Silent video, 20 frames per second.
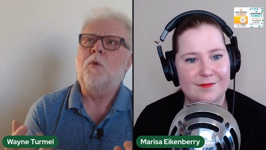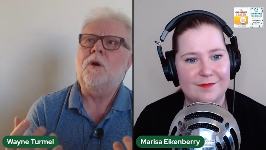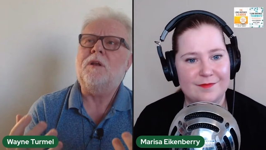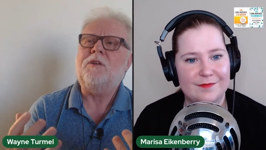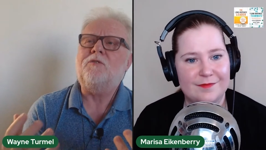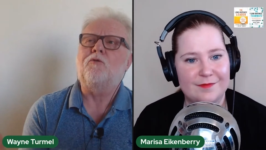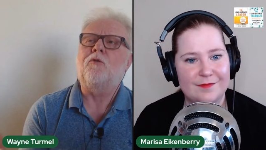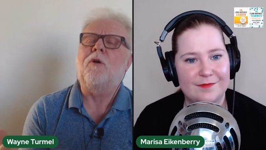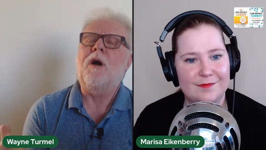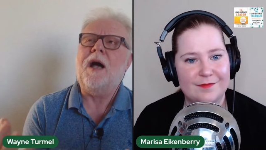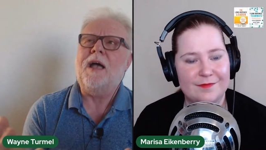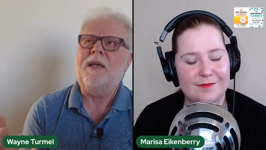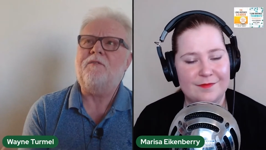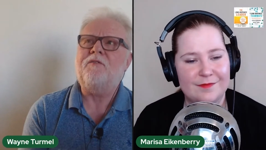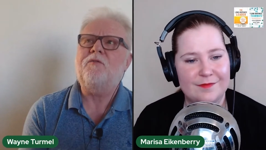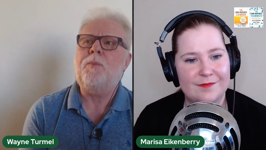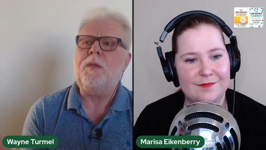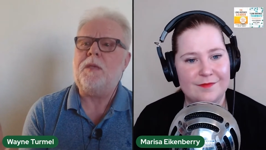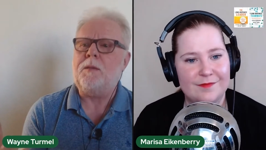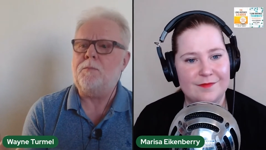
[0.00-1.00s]
Speaker 1: drives
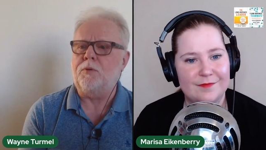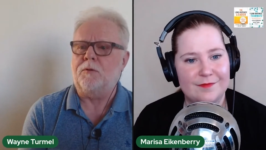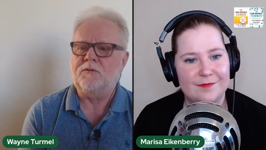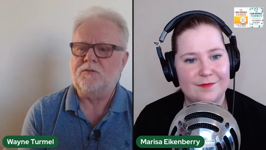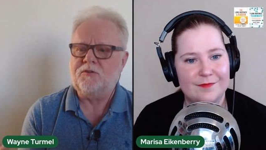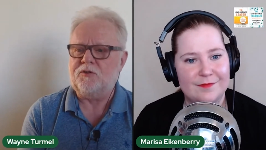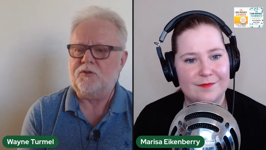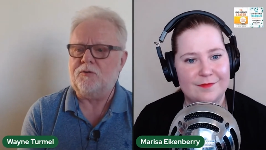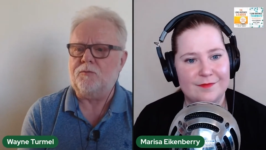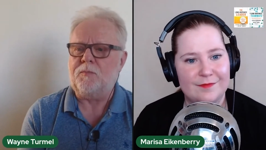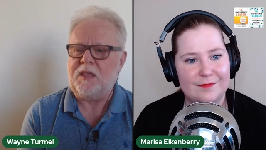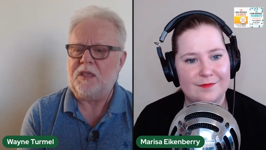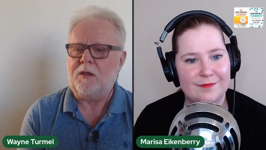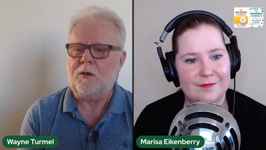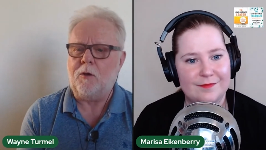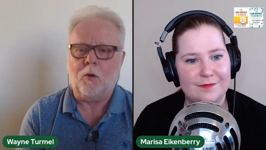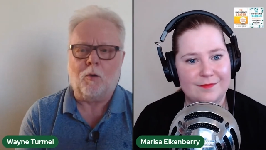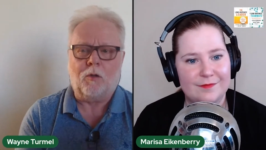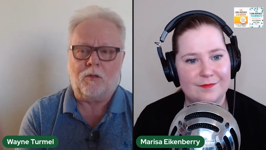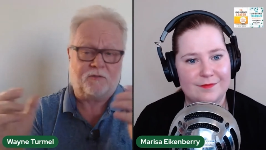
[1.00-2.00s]
people to meet
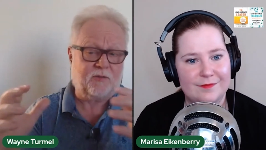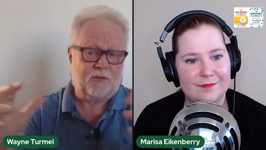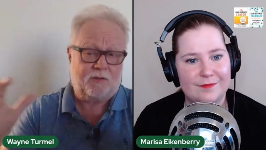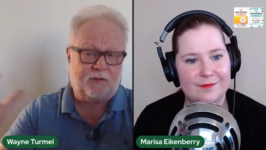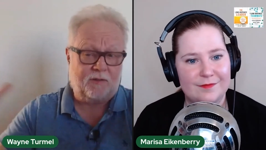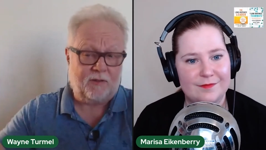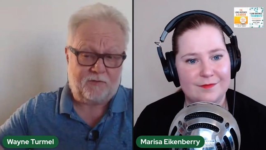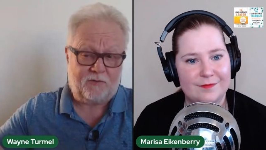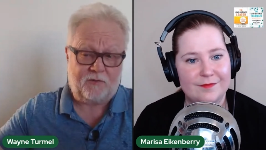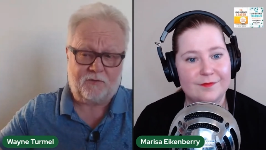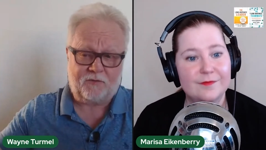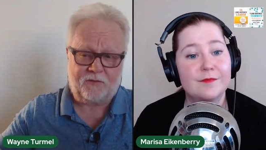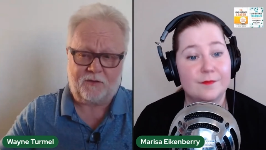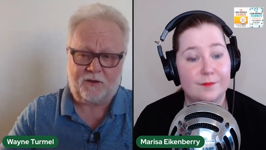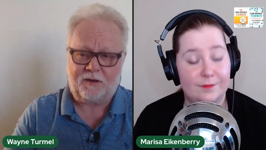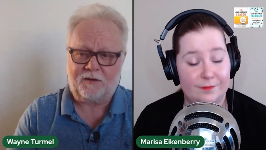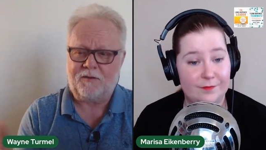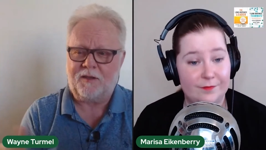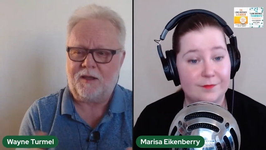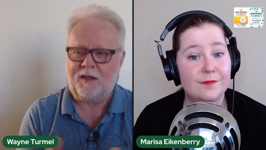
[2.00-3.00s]
goals? And this is
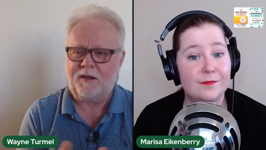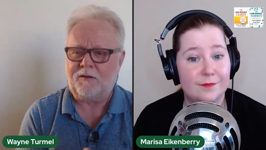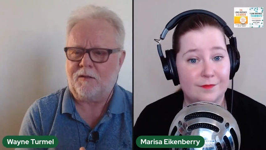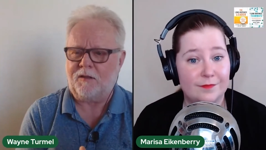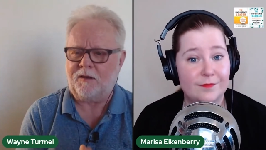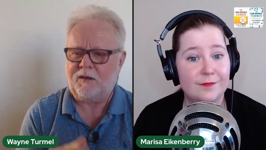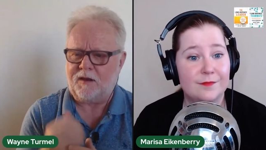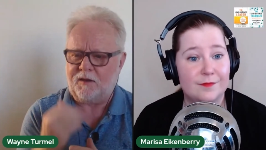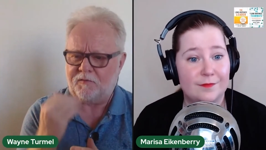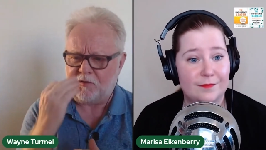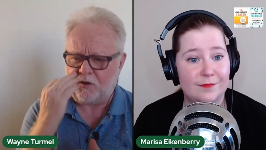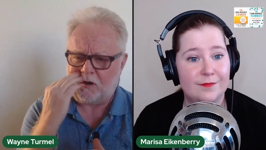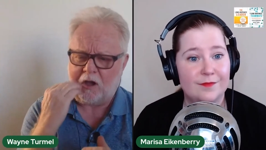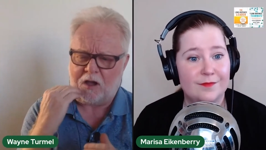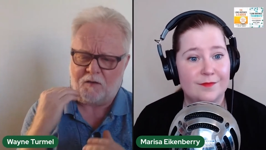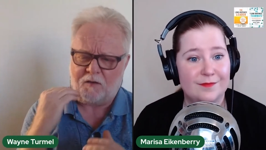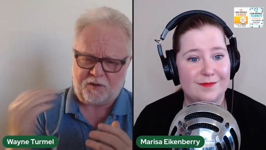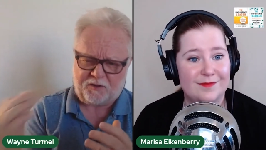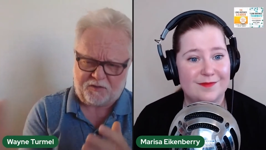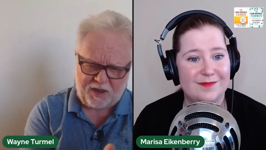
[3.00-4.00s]
an entirely different
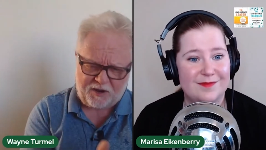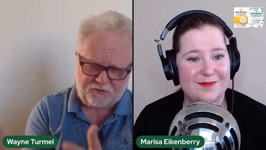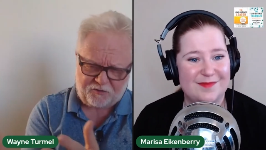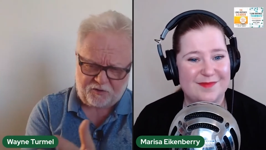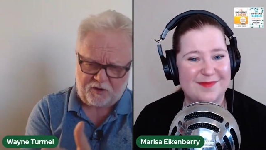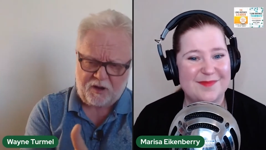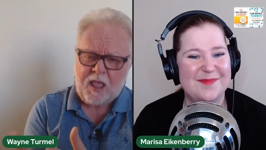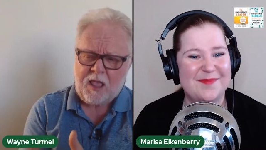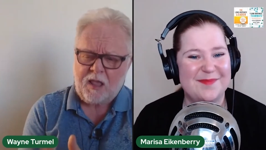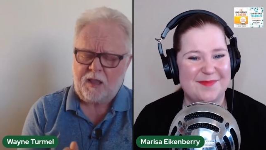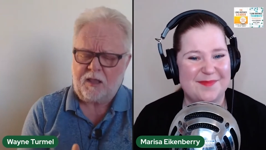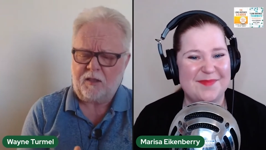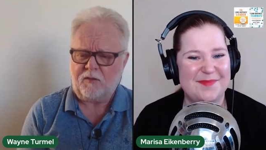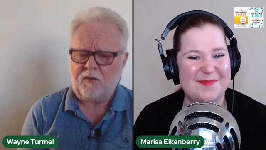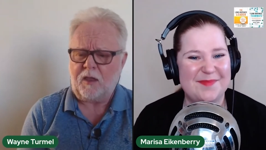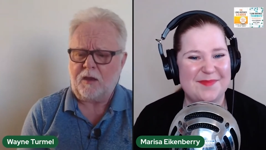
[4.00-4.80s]
conversation because I